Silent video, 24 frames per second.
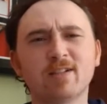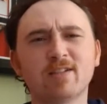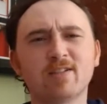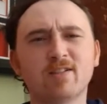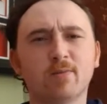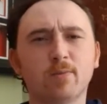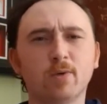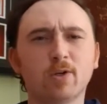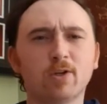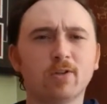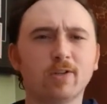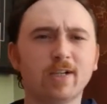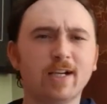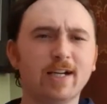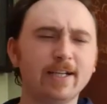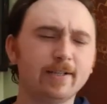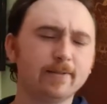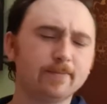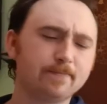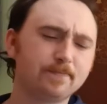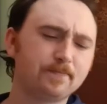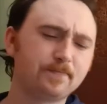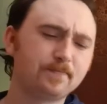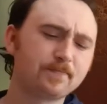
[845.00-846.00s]
tomorrow
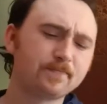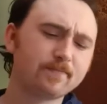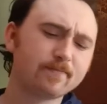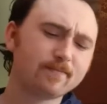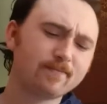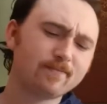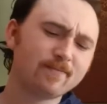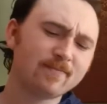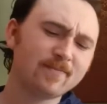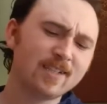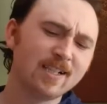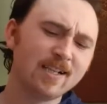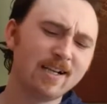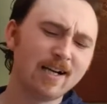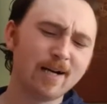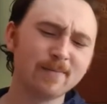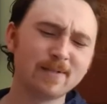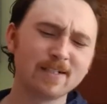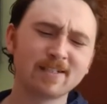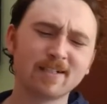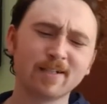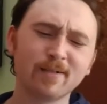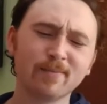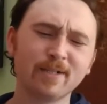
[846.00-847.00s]
night.
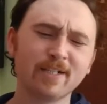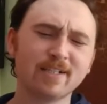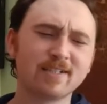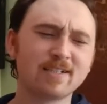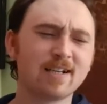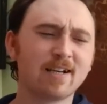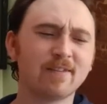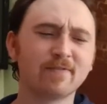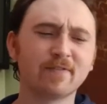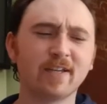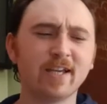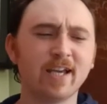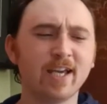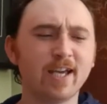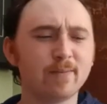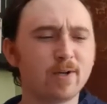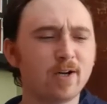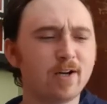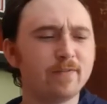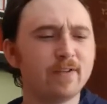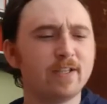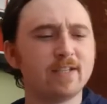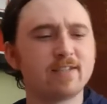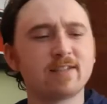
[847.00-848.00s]
That's going to be a tough game,
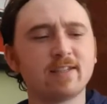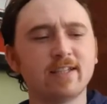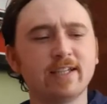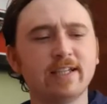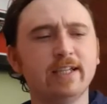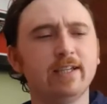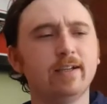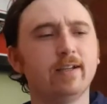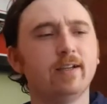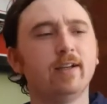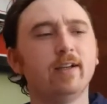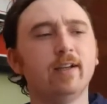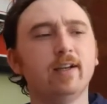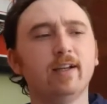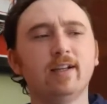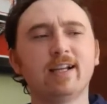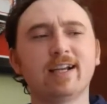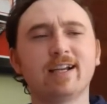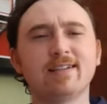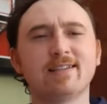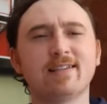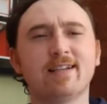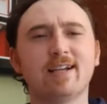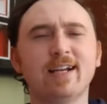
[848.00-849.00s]
obviously.
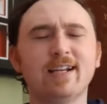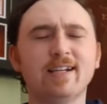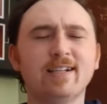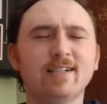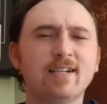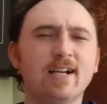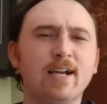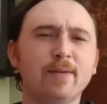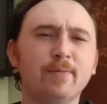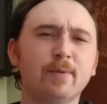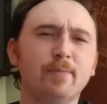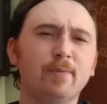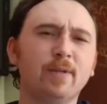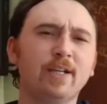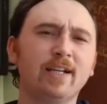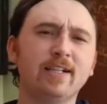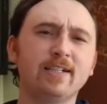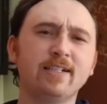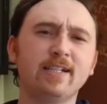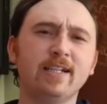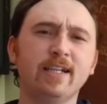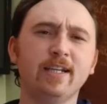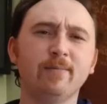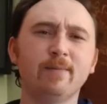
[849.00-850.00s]
Like I said, anytime you're playing a
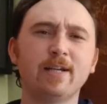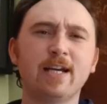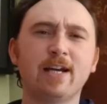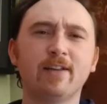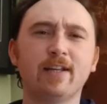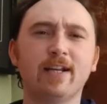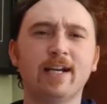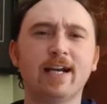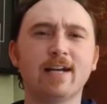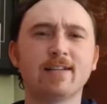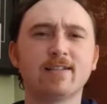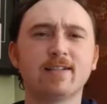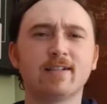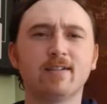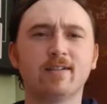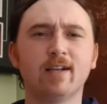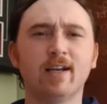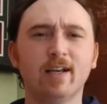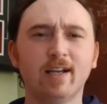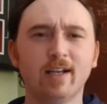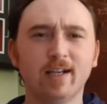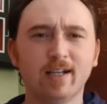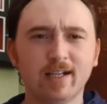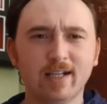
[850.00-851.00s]
team now that
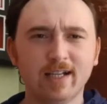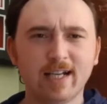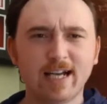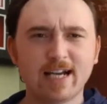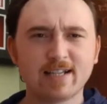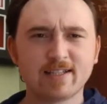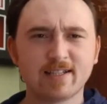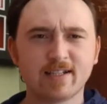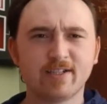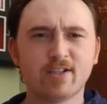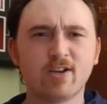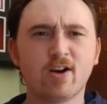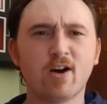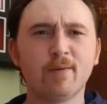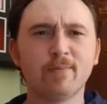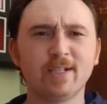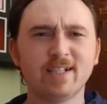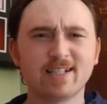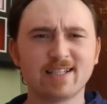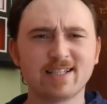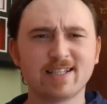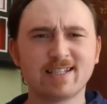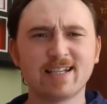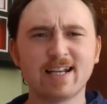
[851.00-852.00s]
has a
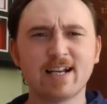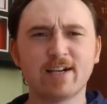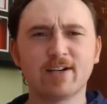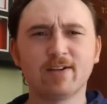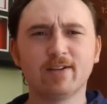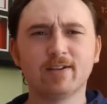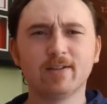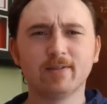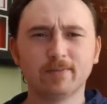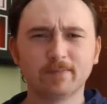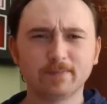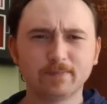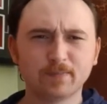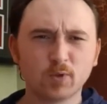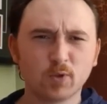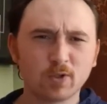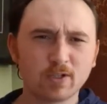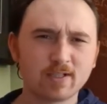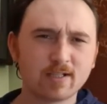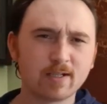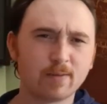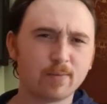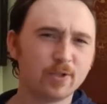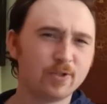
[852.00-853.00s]
dominant center, or
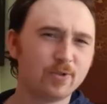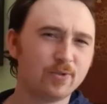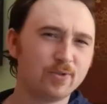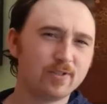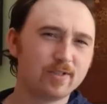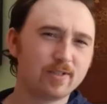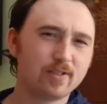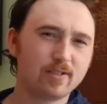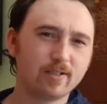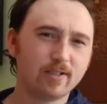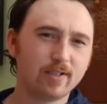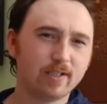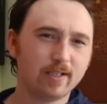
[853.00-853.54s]
someone who's,